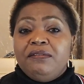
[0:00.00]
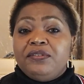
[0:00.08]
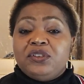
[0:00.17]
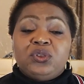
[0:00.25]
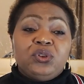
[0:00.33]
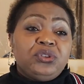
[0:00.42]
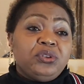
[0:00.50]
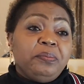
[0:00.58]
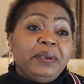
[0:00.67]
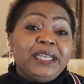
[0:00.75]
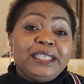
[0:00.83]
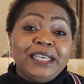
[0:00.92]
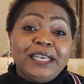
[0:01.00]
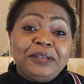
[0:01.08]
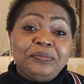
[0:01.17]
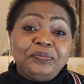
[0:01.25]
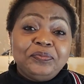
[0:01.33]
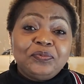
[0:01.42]
for social
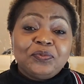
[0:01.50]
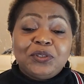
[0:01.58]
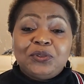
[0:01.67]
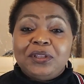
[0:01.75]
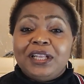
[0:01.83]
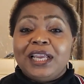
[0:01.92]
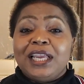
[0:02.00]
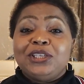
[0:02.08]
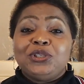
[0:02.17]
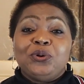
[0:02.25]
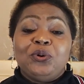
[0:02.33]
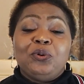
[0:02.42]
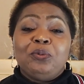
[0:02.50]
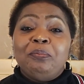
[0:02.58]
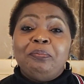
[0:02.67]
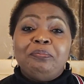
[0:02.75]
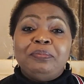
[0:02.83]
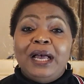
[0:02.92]
media so that i can show
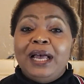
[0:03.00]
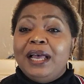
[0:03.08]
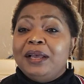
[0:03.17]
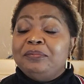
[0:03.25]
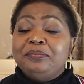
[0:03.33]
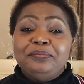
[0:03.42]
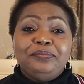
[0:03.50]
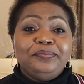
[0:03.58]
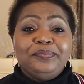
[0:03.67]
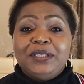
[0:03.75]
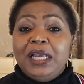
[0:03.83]
um,